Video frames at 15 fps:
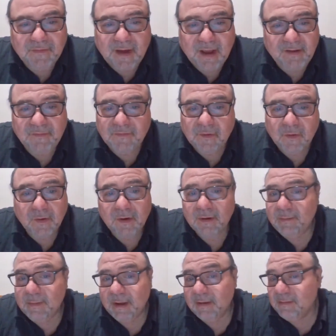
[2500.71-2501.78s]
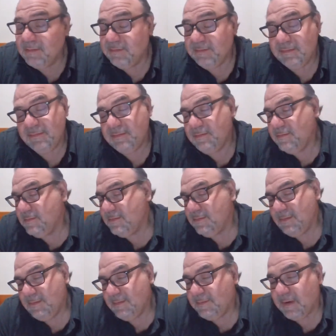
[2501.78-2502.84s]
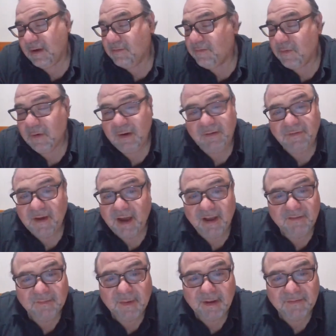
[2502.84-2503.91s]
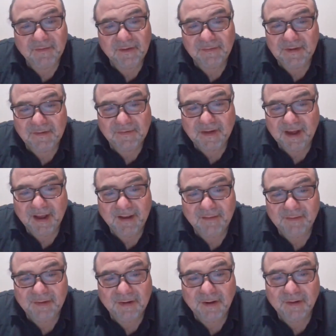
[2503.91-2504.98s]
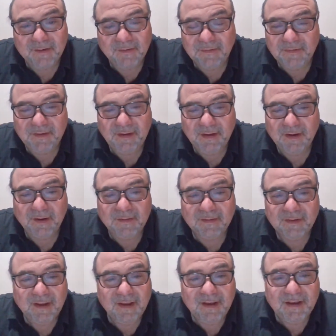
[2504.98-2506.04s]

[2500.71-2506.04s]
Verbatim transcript: 5'4", about $145, $155, you know, if, you know,